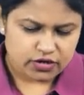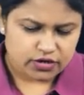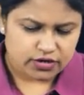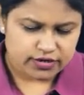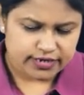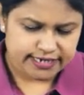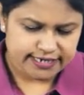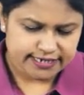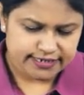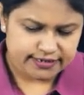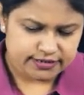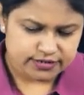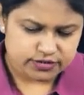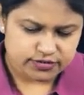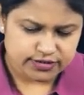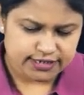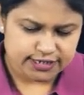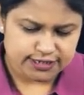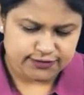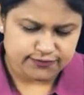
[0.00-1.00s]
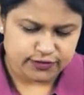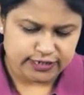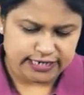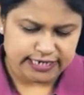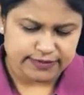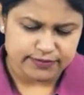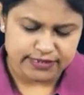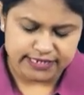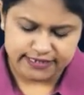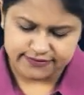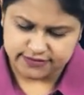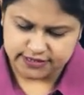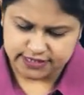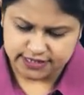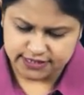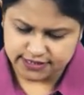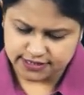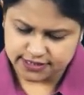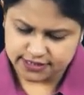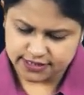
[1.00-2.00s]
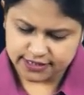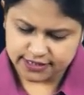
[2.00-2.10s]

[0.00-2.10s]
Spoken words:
Alright, so it is for NBFCs.